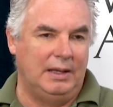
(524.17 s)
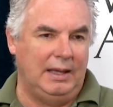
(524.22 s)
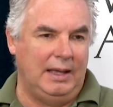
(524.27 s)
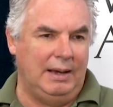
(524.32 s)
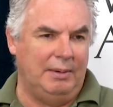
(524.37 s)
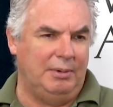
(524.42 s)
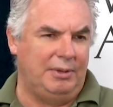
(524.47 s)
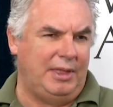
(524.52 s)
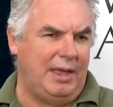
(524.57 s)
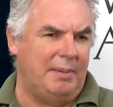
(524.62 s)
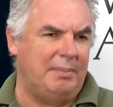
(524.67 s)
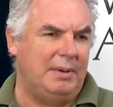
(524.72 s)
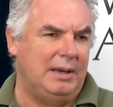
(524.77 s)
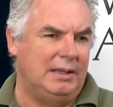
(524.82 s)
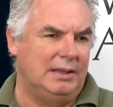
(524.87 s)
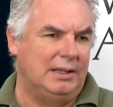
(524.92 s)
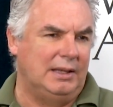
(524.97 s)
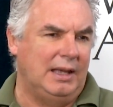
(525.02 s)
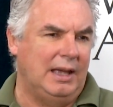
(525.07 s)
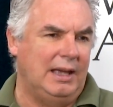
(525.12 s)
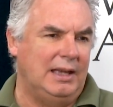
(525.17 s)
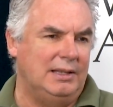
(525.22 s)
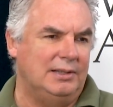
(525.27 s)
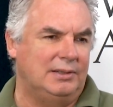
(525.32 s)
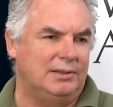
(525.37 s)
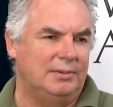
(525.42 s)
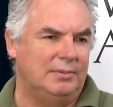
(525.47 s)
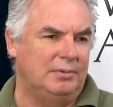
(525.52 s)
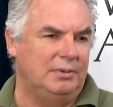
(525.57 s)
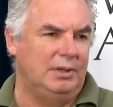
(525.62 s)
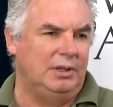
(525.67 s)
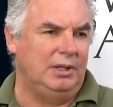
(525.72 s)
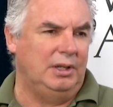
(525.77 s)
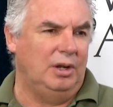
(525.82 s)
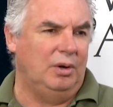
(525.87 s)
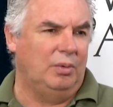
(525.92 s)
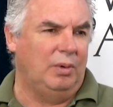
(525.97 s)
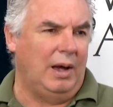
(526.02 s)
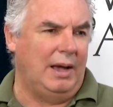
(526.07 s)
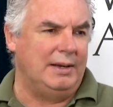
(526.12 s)
And with that being the case, you
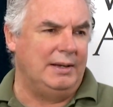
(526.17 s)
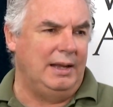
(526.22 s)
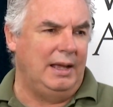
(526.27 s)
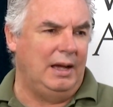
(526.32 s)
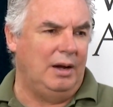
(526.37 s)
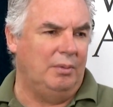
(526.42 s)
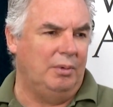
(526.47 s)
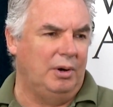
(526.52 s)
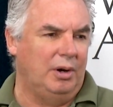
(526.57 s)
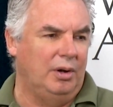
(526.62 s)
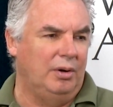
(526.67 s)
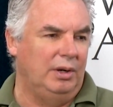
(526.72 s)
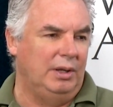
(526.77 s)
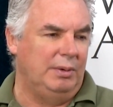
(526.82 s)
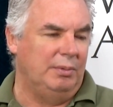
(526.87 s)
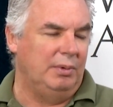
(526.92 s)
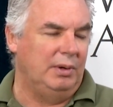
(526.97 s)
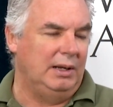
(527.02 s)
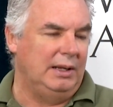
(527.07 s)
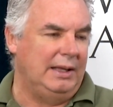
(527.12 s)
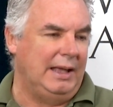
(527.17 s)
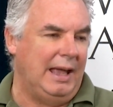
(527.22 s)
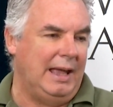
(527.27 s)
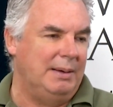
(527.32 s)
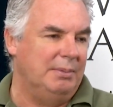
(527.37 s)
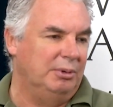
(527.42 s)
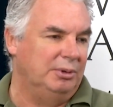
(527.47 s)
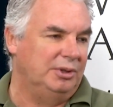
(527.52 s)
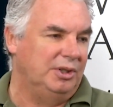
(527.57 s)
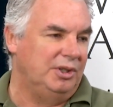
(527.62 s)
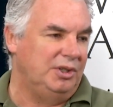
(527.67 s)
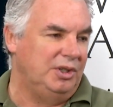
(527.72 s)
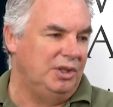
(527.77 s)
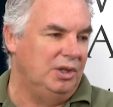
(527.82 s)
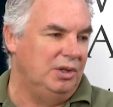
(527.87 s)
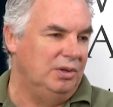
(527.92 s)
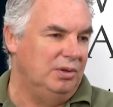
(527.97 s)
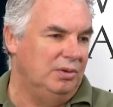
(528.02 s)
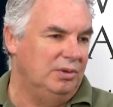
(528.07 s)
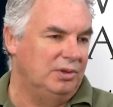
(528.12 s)
know, right now we're only really able to
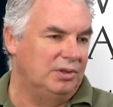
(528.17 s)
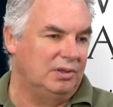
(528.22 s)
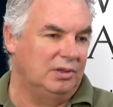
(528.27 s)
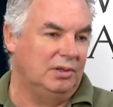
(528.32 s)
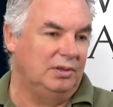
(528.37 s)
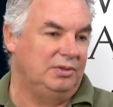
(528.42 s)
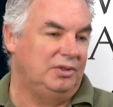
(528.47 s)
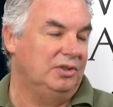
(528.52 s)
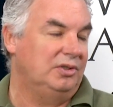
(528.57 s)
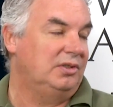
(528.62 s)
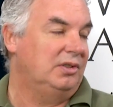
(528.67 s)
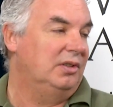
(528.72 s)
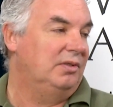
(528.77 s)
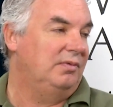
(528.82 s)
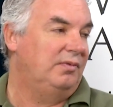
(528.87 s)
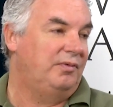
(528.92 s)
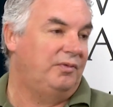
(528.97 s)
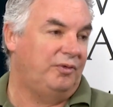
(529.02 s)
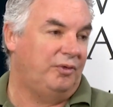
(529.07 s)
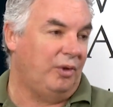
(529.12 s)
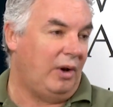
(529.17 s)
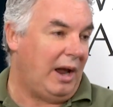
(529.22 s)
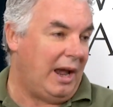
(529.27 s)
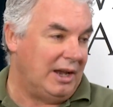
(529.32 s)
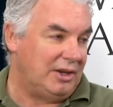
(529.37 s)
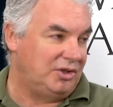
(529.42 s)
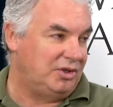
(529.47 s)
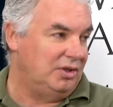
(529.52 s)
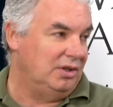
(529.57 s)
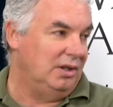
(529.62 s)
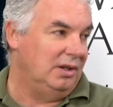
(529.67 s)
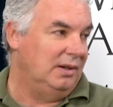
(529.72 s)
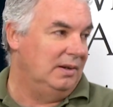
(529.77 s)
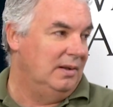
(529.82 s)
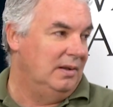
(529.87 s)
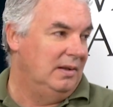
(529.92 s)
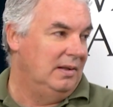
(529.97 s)
use just a fraction